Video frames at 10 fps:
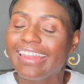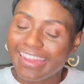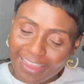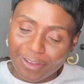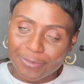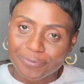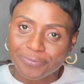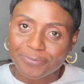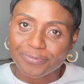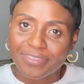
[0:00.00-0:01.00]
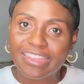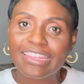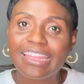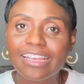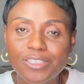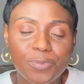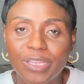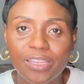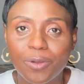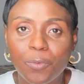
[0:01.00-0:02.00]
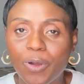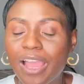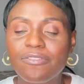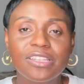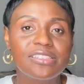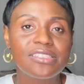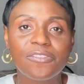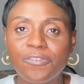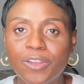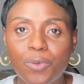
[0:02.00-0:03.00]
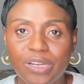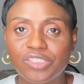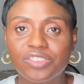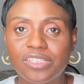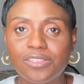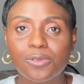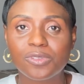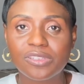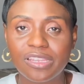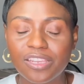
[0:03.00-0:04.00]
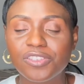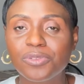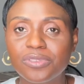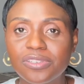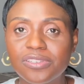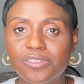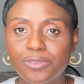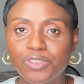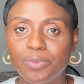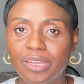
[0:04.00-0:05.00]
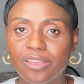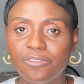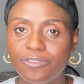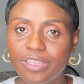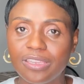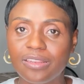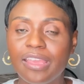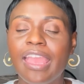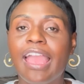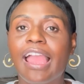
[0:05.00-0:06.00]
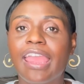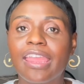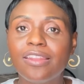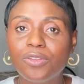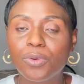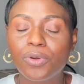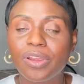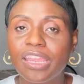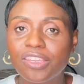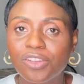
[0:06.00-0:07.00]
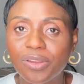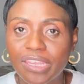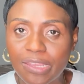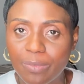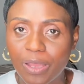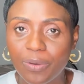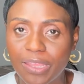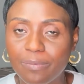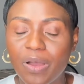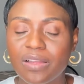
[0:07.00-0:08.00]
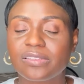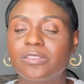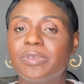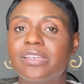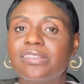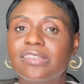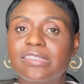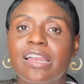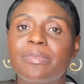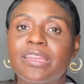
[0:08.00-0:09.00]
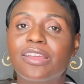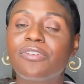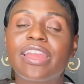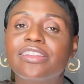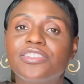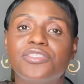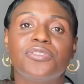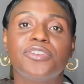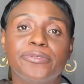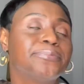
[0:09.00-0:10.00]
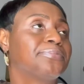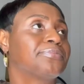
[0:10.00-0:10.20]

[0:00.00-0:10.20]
Now, next week, we'll have a different question, so stay tuned to the social media feed and or in your email inboxes because it's coming directly to you.